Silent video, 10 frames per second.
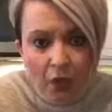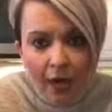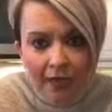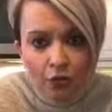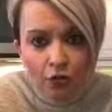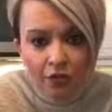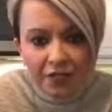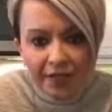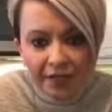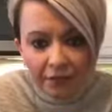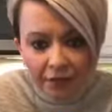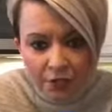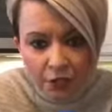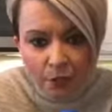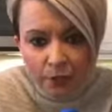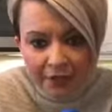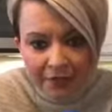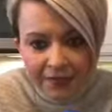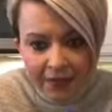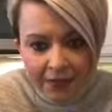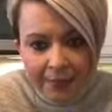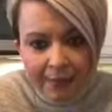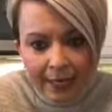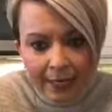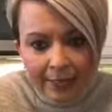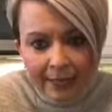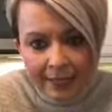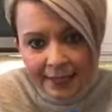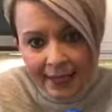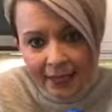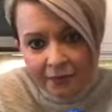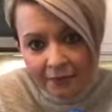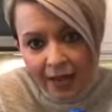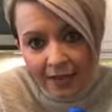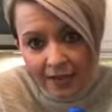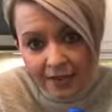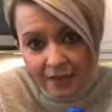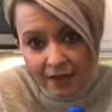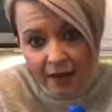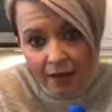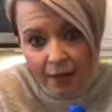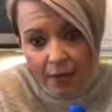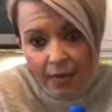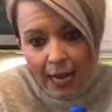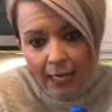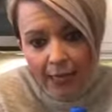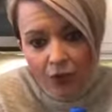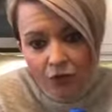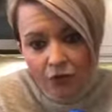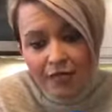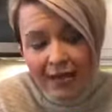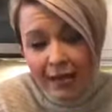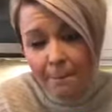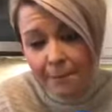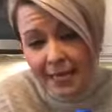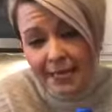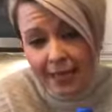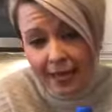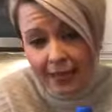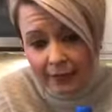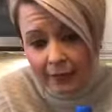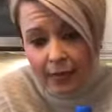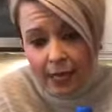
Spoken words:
I usually take a vegetable enzyme and I take a fat enzyme, and I also take a betaine.